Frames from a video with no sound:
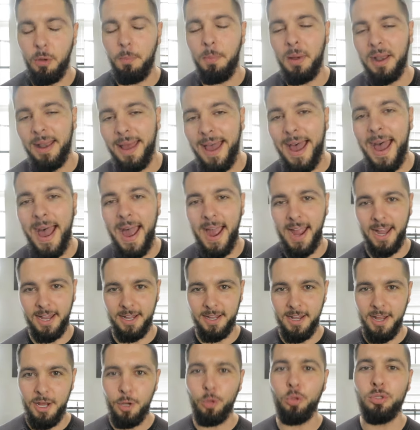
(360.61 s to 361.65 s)
But I
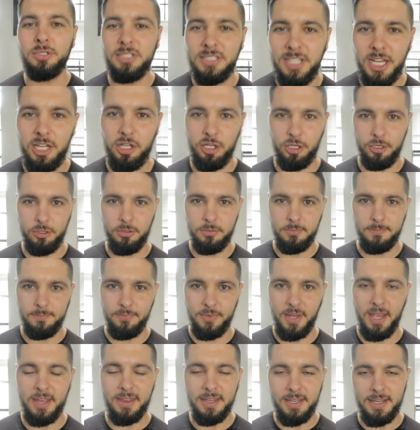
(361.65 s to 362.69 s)
will see
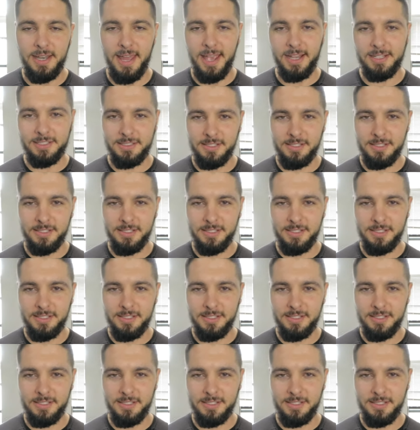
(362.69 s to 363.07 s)
you in the next